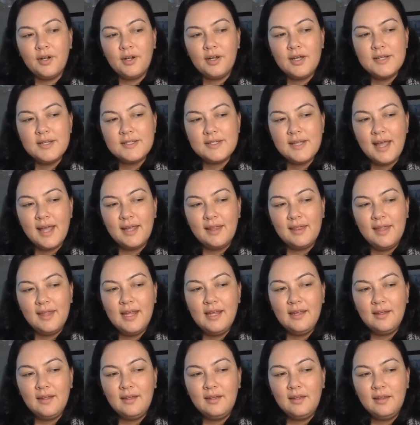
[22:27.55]
because I
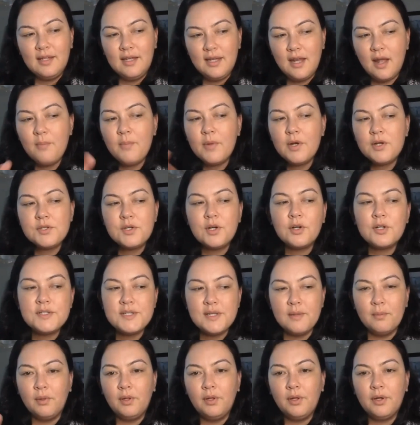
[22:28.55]
think the numbers are
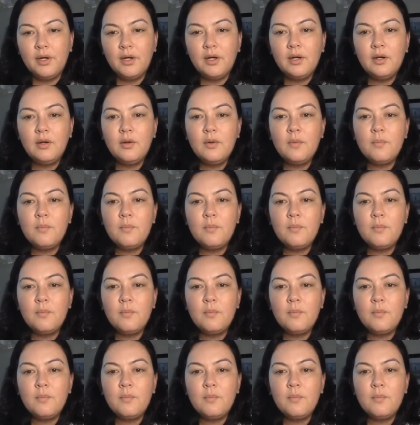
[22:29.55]
similar,